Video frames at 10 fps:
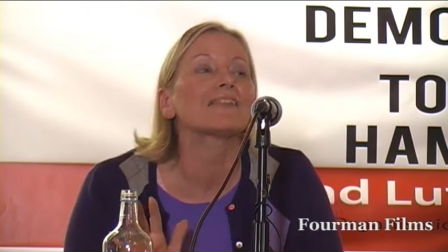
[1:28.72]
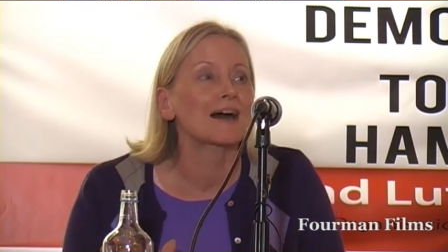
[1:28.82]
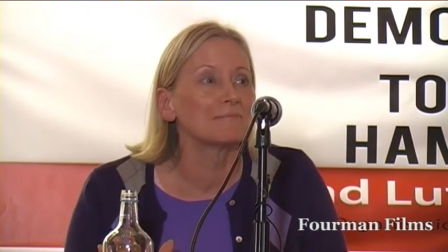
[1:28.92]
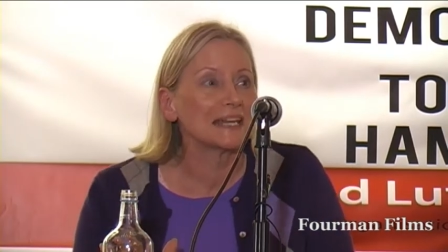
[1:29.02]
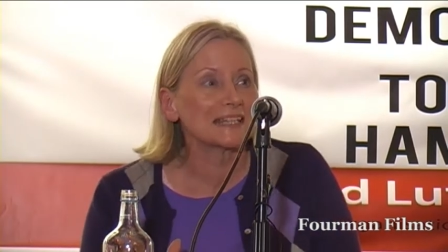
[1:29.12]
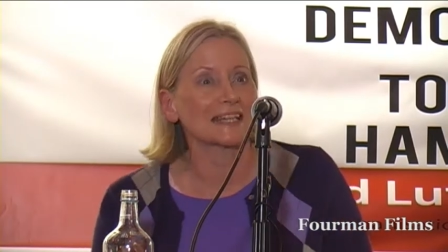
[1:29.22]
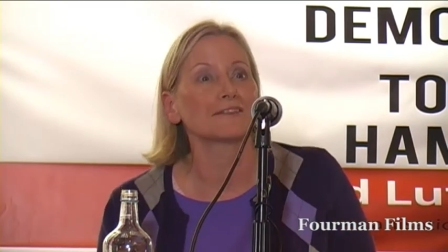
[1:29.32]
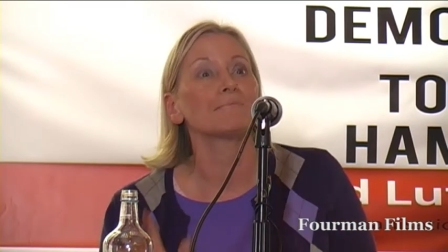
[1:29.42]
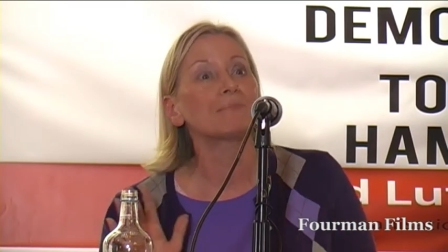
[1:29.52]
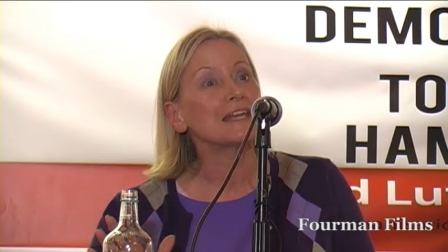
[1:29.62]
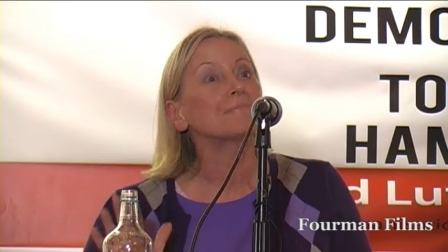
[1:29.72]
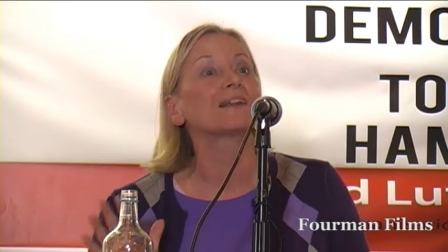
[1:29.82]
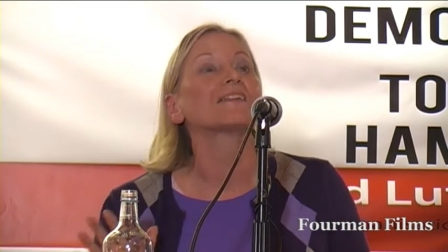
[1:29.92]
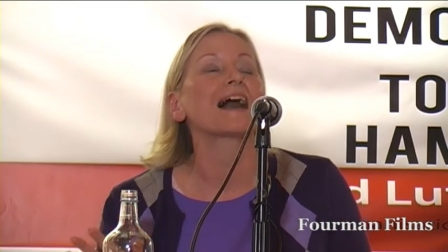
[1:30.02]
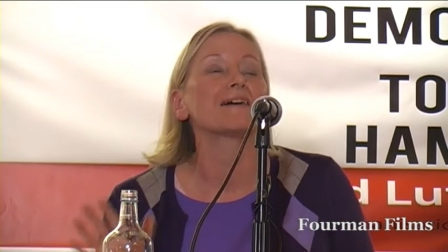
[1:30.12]
that meeting and the
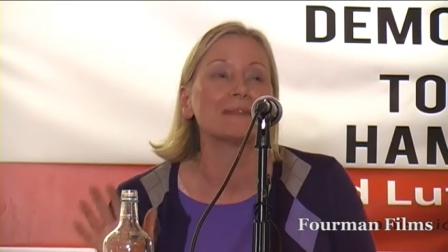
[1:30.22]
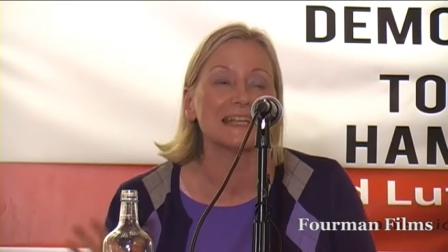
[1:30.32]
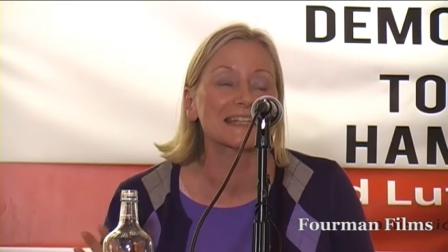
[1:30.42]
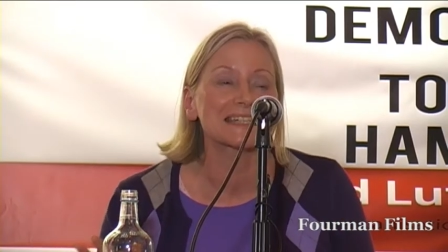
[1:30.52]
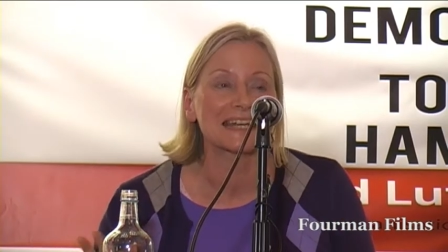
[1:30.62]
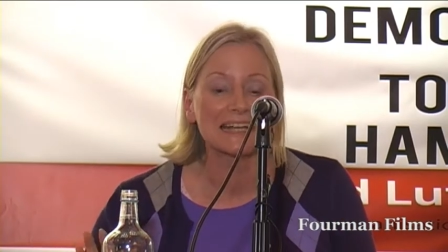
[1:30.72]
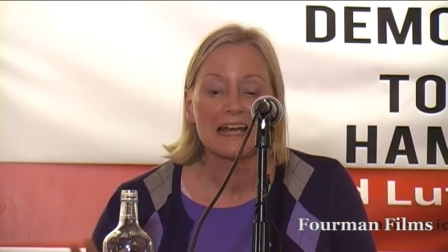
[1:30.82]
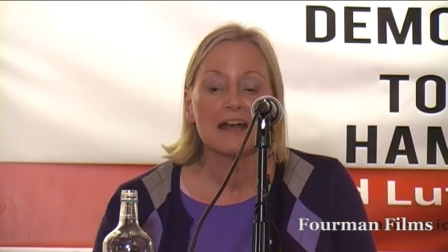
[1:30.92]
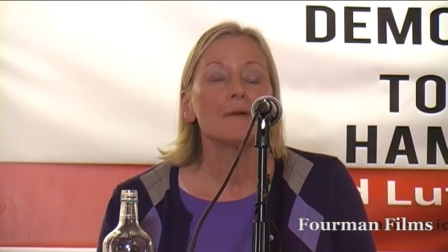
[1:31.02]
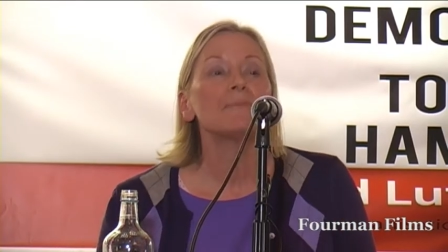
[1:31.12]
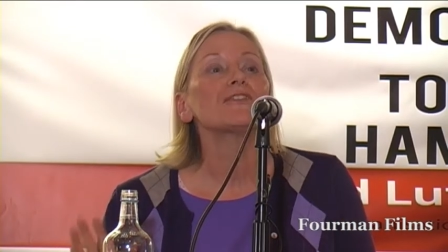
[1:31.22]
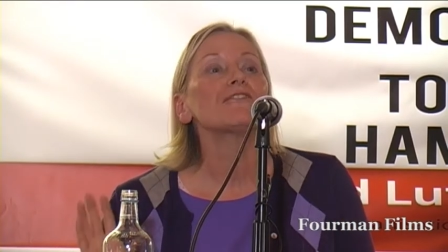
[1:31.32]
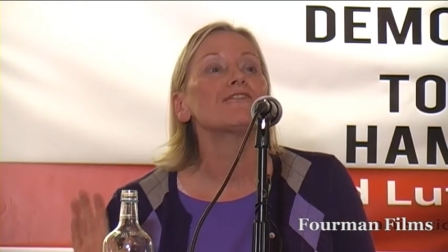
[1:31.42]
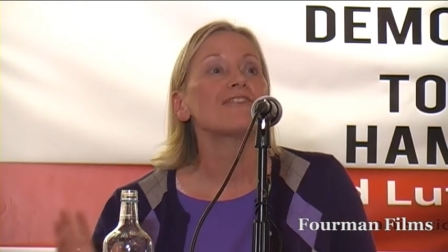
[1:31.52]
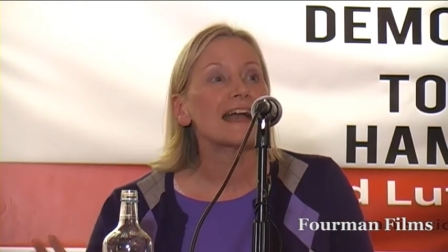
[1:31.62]
people at that meeting, but
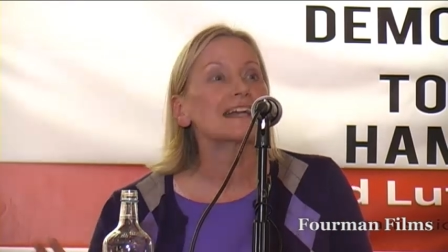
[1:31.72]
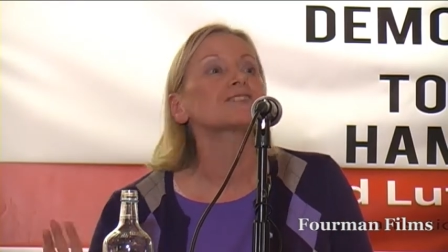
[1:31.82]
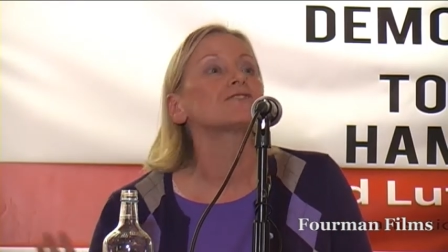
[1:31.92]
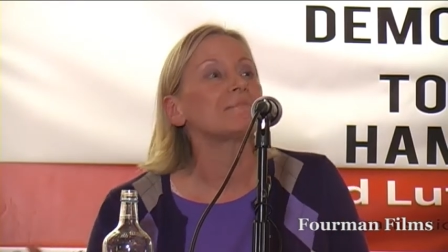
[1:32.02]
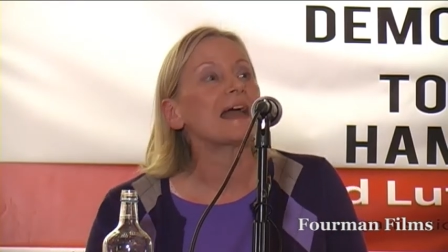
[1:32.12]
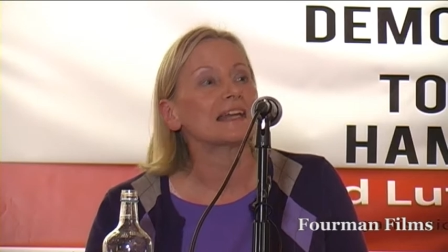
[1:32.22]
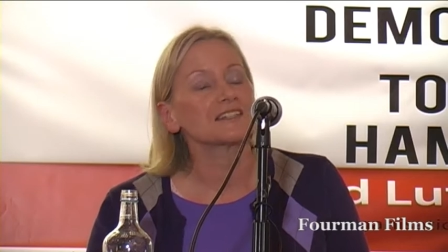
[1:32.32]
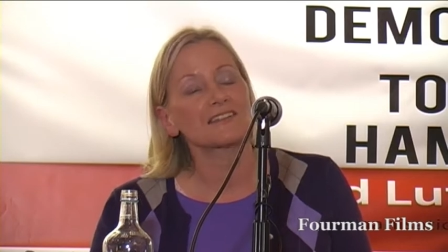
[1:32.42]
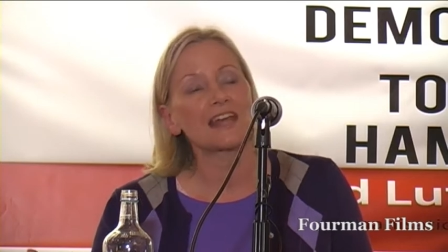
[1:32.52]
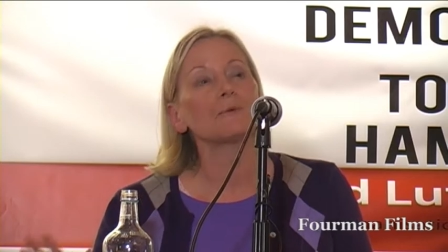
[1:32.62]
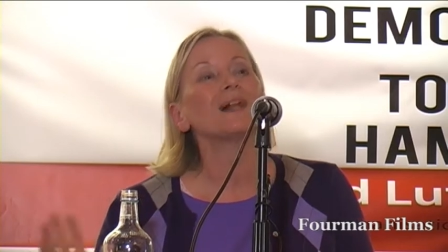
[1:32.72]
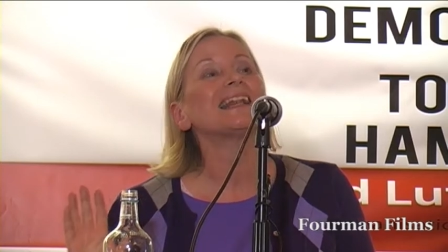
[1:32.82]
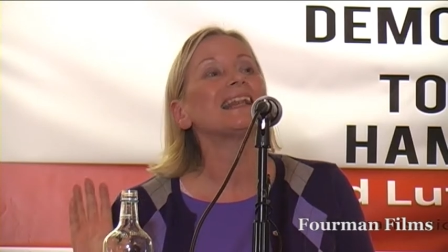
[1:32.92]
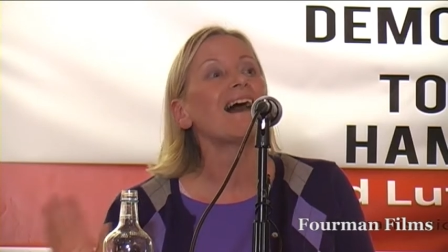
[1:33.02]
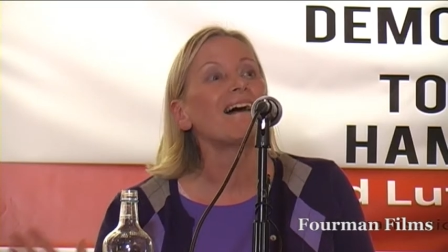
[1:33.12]
the fact remains that they were
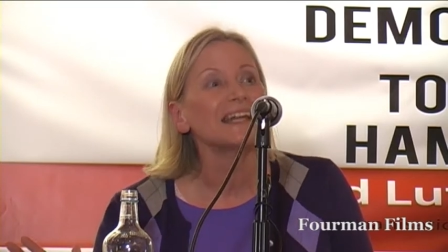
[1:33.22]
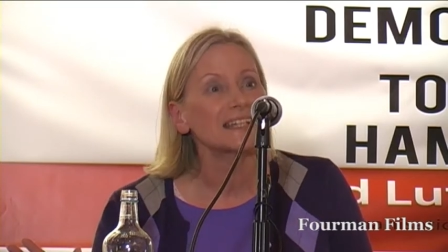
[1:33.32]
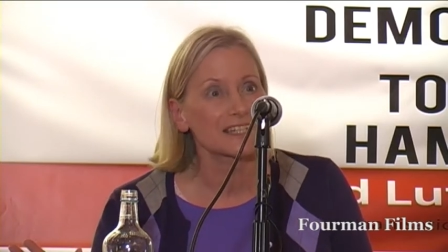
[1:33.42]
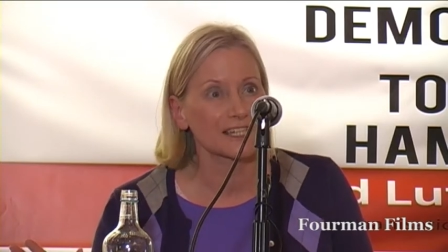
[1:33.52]
lied